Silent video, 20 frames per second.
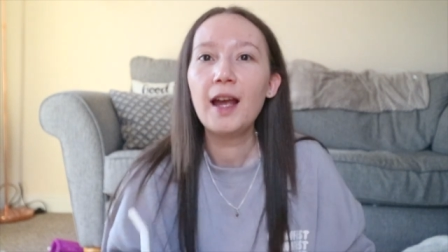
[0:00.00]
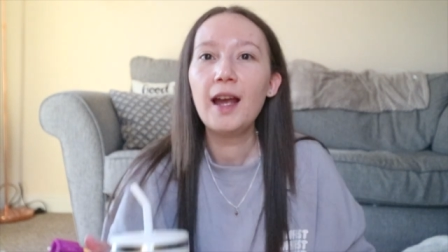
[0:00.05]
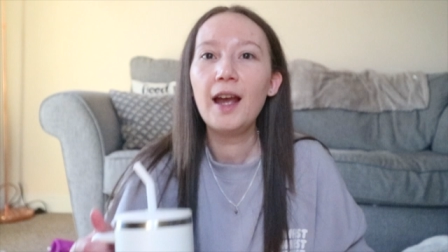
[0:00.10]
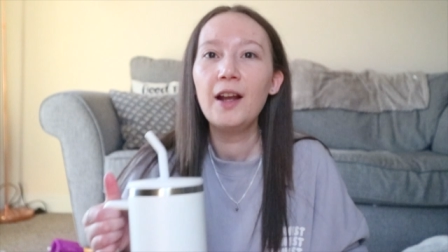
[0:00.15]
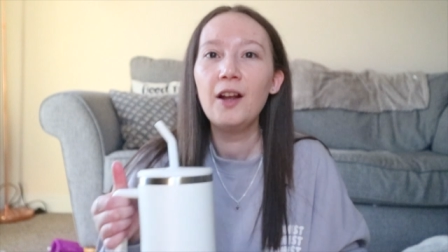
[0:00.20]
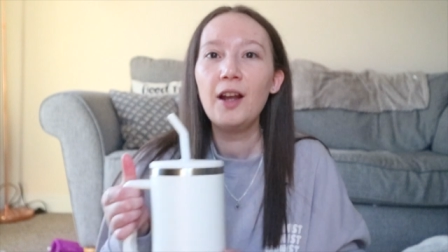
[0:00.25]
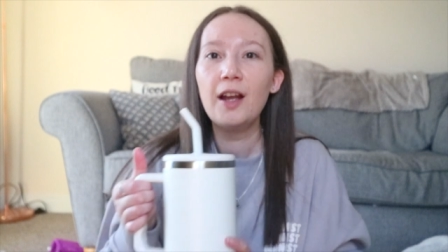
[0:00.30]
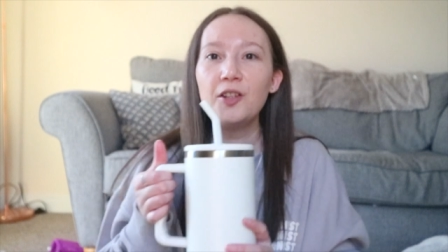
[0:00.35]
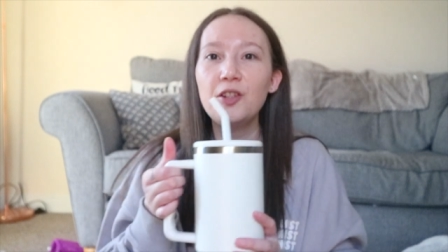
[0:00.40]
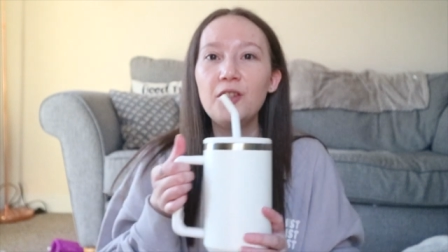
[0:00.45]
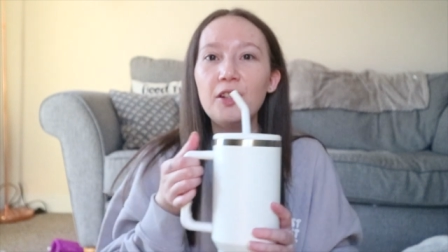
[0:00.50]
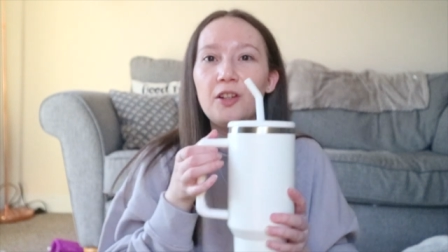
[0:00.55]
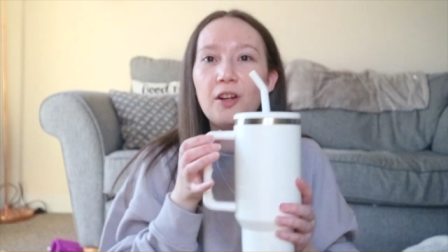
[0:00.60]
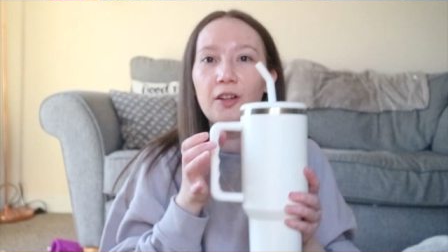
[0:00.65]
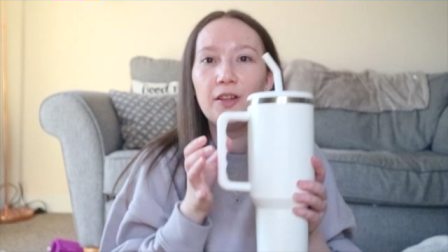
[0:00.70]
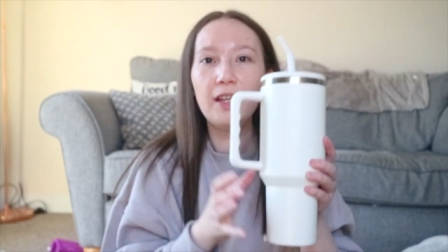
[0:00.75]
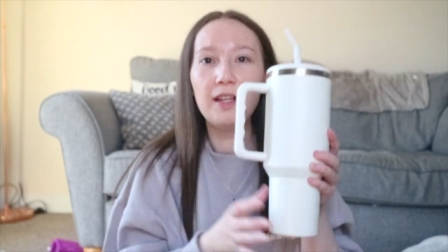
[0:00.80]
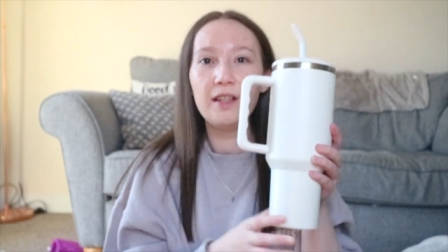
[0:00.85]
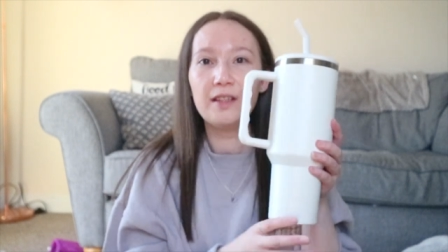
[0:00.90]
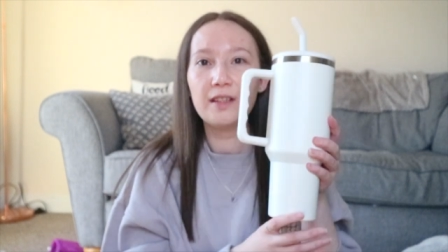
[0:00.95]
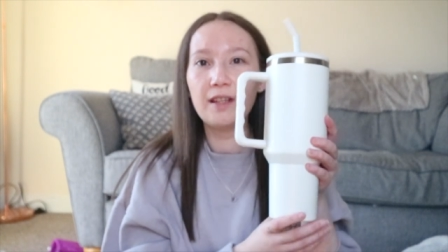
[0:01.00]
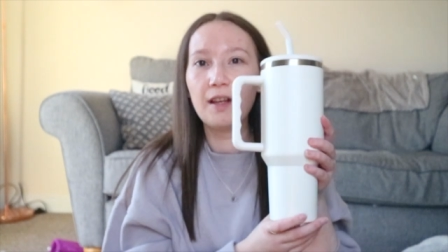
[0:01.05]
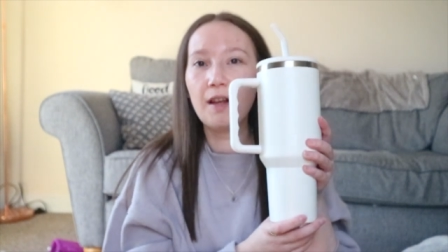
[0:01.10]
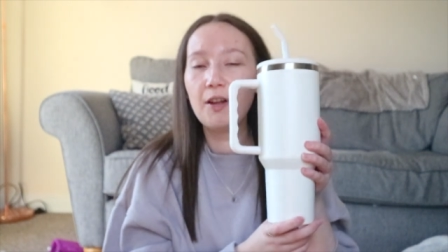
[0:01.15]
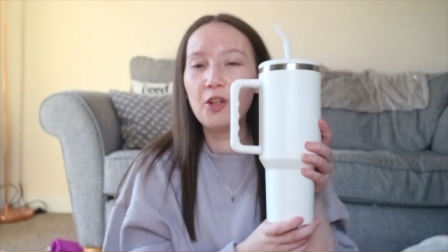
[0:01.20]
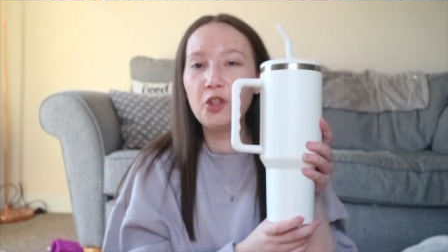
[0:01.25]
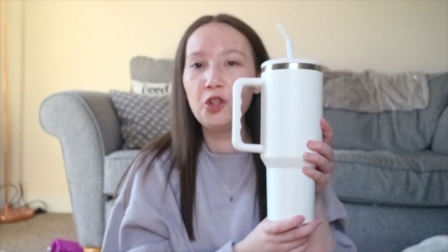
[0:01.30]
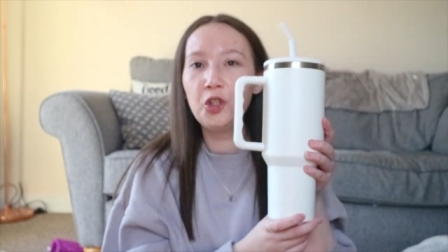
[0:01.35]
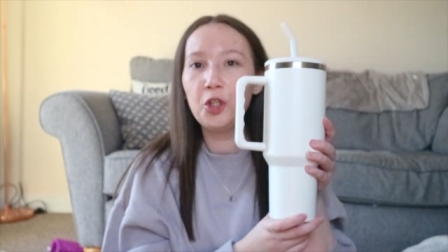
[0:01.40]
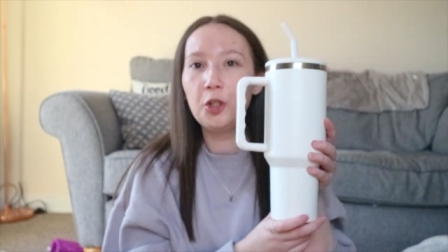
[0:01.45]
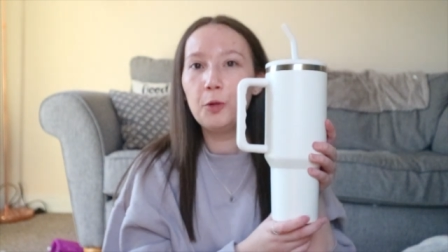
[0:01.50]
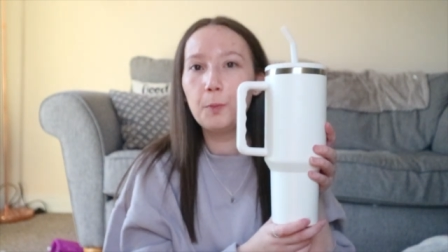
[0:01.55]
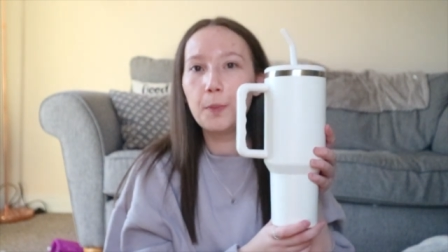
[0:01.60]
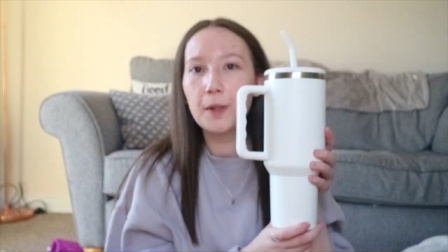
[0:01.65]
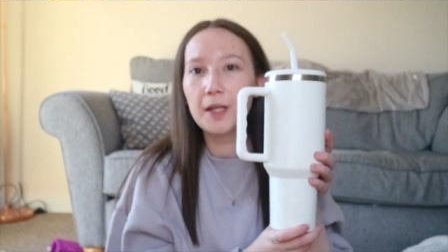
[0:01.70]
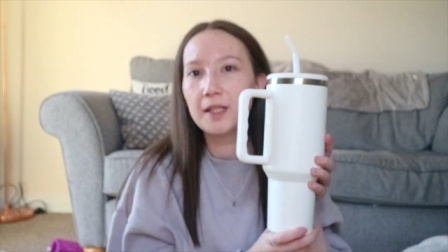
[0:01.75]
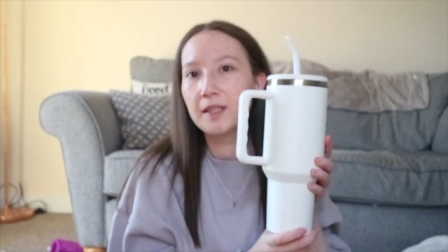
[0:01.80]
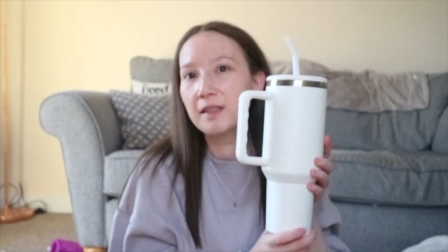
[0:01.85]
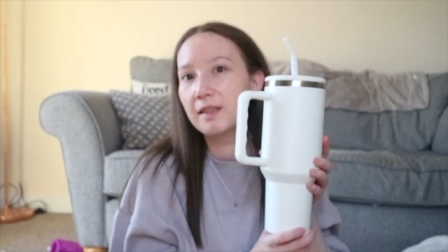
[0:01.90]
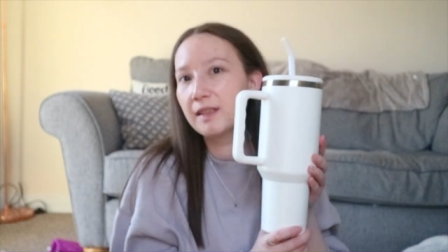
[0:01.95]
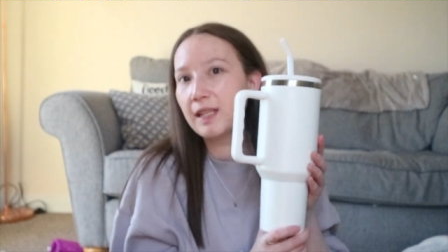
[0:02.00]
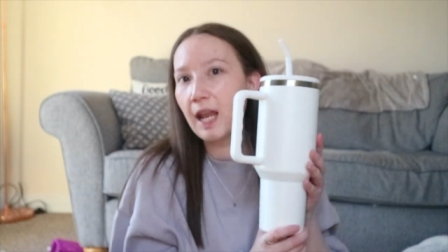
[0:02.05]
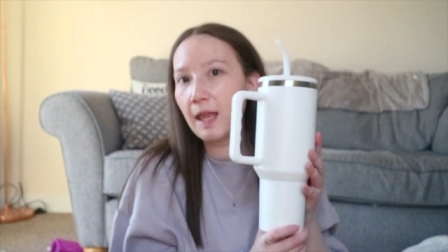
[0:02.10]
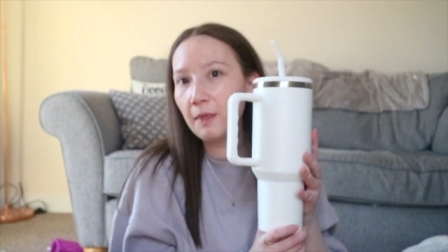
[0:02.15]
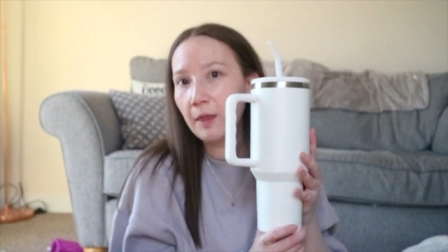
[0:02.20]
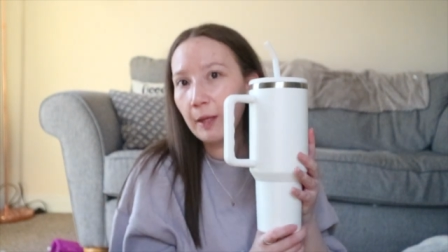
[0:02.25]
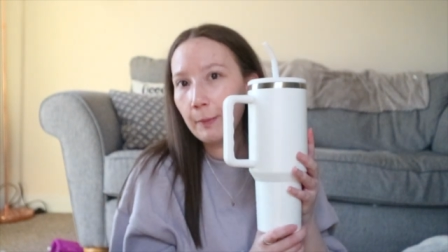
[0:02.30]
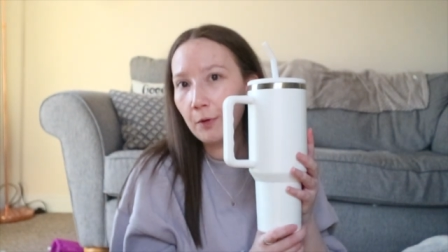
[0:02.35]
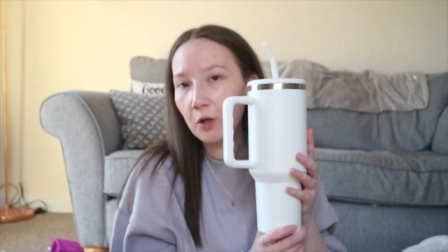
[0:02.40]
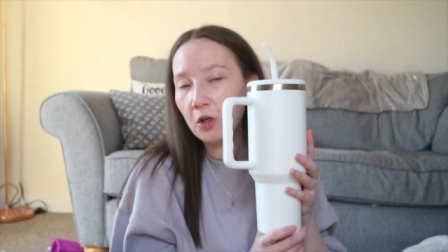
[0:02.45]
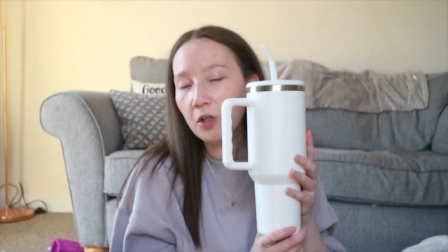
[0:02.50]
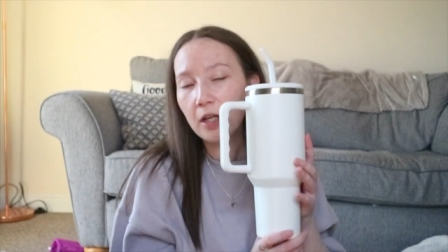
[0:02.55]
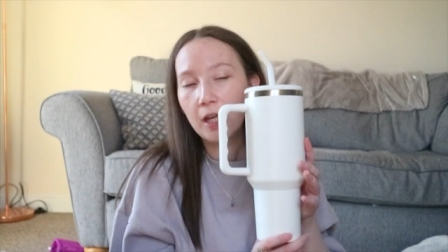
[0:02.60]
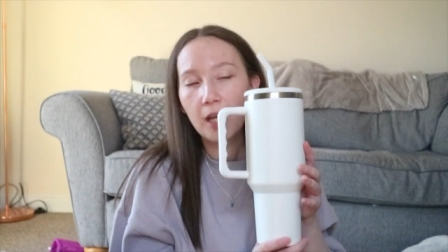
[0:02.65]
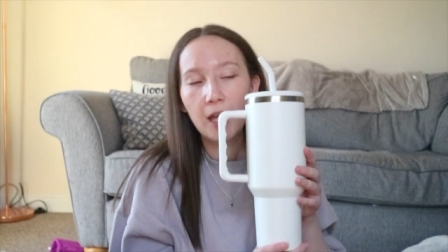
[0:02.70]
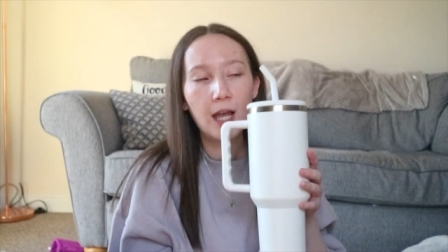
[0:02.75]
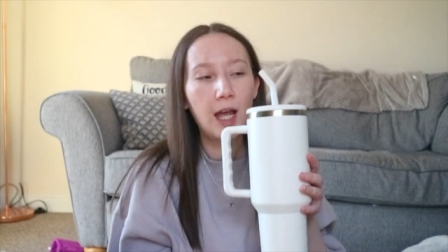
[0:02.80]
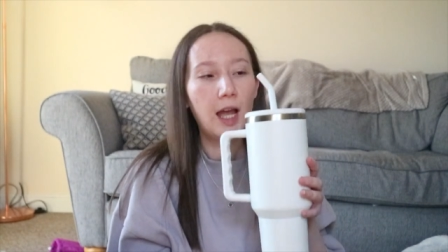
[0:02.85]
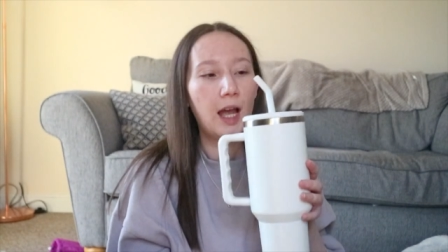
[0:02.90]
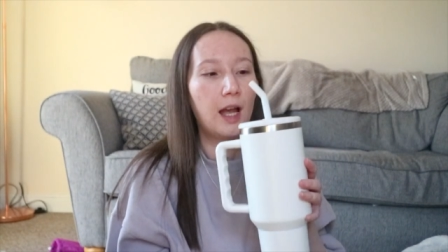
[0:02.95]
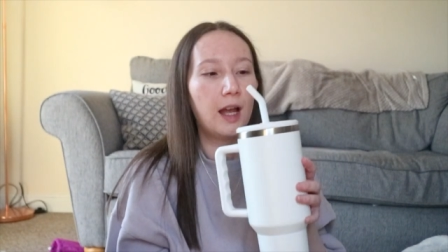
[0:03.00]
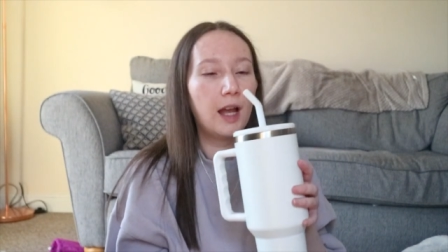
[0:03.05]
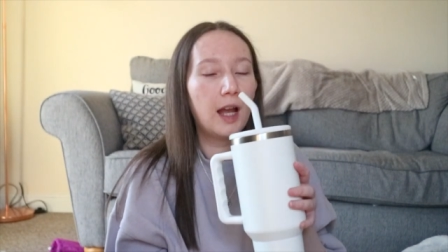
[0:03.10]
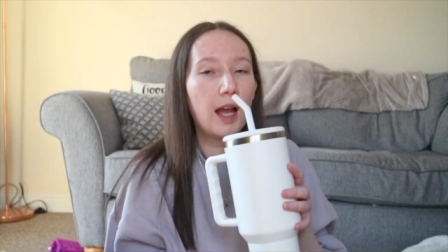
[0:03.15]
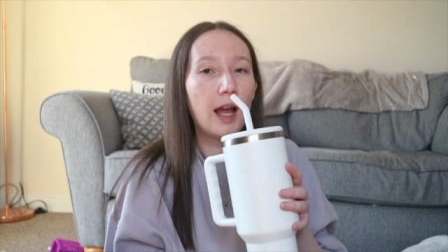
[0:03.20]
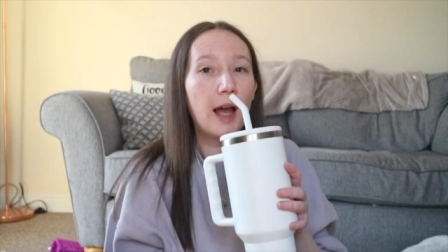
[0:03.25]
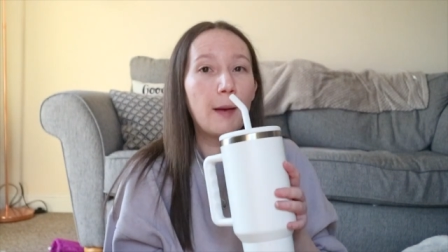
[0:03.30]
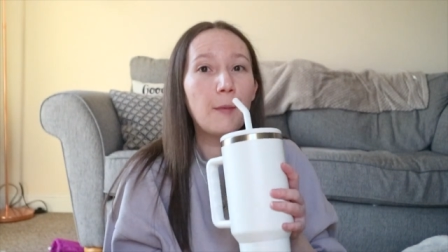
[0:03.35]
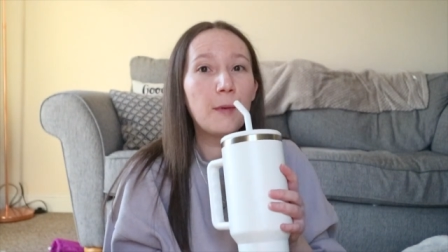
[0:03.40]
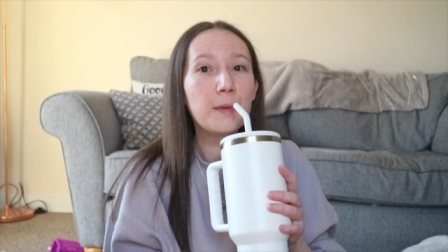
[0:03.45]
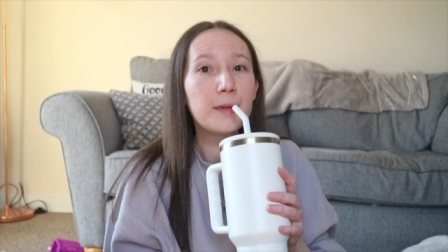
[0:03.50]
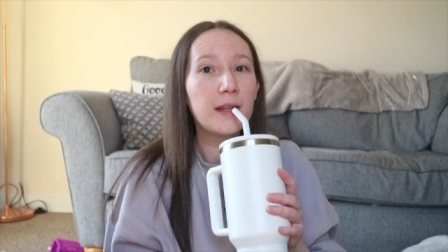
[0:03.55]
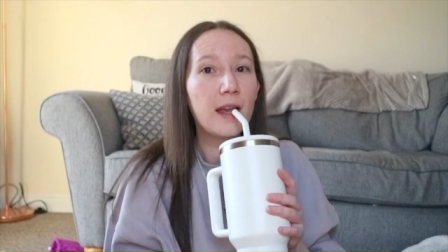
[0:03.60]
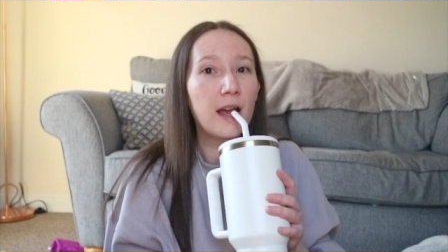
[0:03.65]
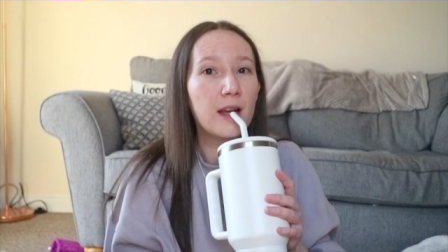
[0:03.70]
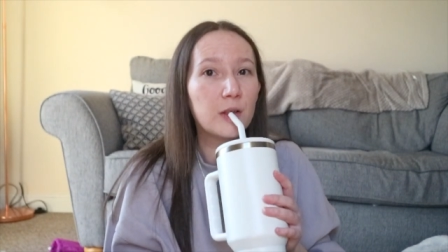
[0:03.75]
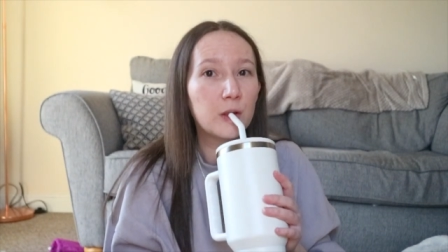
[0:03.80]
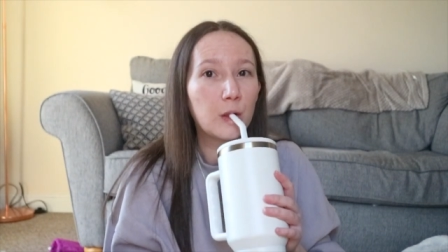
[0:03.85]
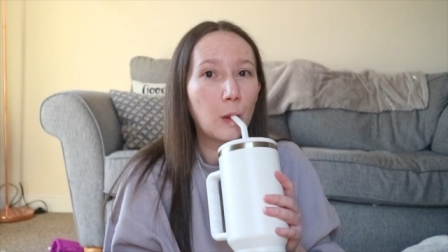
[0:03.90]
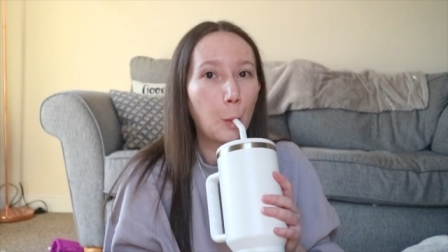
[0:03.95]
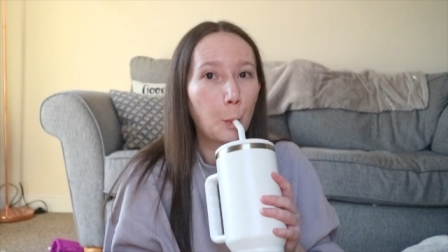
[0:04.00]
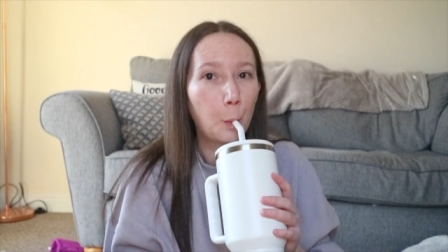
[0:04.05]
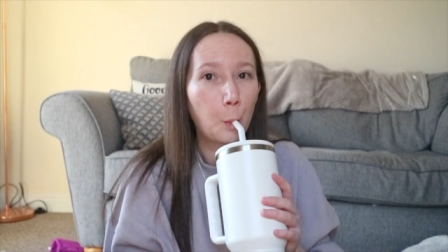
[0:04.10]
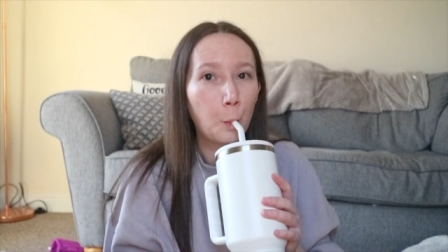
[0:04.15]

I actually got this dupe Stanley mug. I'm obsessed.